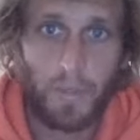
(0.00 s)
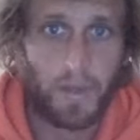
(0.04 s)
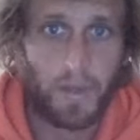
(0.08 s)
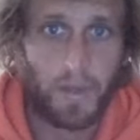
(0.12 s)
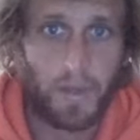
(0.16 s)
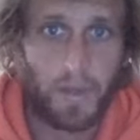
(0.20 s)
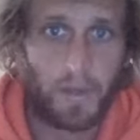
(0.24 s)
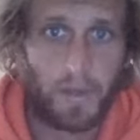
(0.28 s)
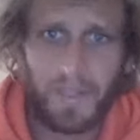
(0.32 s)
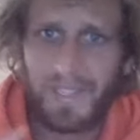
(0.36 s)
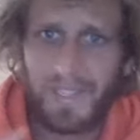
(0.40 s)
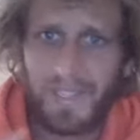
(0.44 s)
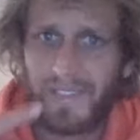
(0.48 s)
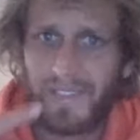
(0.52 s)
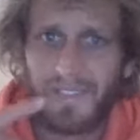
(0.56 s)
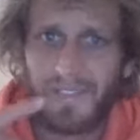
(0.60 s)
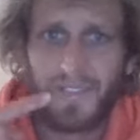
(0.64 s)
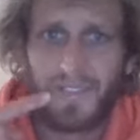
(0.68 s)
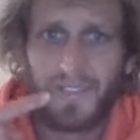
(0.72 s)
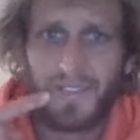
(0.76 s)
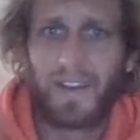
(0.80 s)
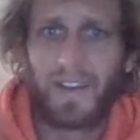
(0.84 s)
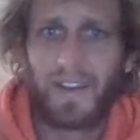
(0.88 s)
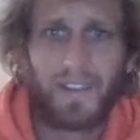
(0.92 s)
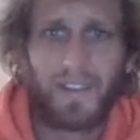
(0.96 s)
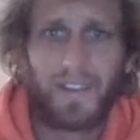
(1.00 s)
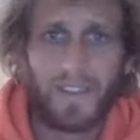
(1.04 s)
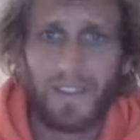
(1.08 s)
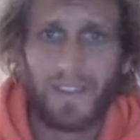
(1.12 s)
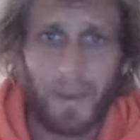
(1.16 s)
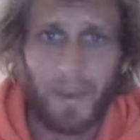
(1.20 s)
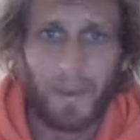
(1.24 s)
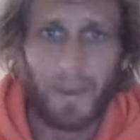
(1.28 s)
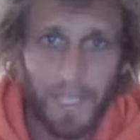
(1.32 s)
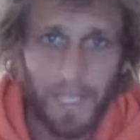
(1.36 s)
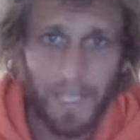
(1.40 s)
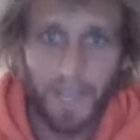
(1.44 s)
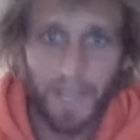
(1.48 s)
than listen to anything
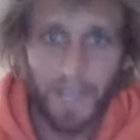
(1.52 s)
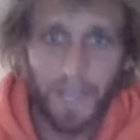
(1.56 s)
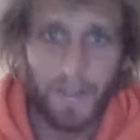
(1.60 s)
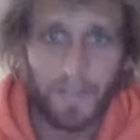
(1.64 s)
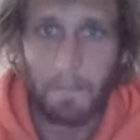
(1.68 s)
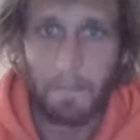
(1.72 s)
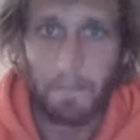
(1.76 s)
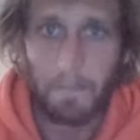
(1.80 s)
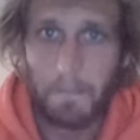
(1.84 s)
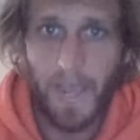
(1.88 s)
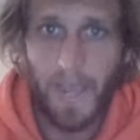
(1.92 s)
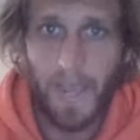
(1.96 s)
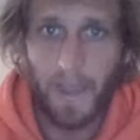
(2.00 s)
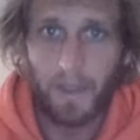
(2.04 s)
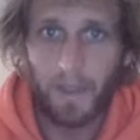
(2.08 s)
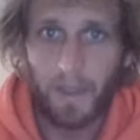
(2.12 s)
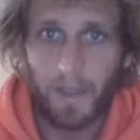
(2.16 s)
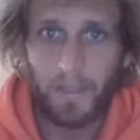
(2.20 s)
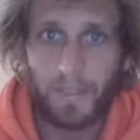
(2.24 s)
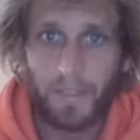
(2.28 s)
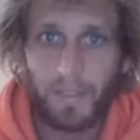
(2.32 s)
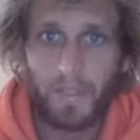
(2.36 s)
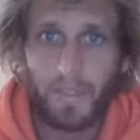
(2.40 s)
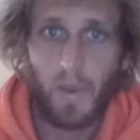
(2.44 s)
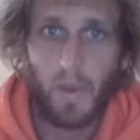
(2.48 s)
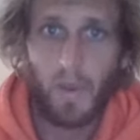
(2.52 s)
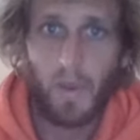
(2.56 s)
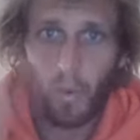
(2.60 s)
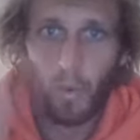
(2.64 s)
coming out of their mouth